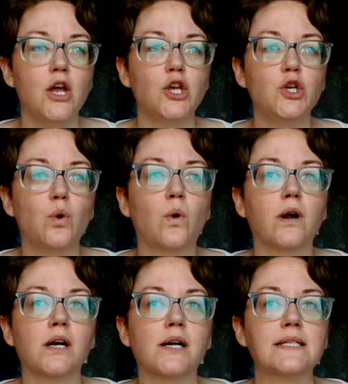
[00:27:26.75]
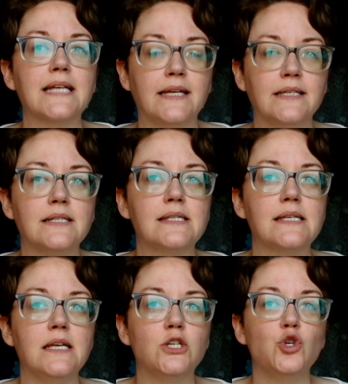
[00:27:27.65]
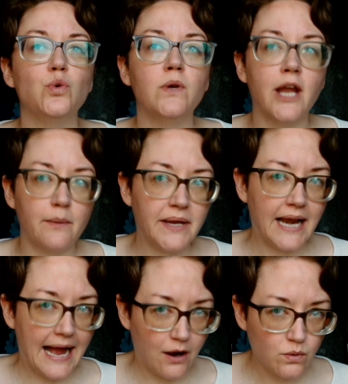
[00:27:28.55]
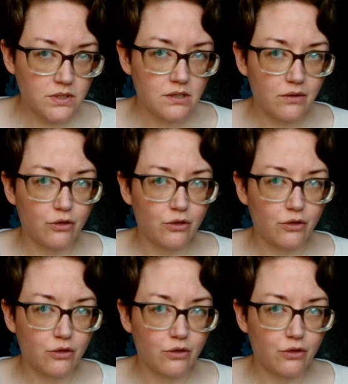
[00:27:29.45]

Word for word: your tendency to numb it out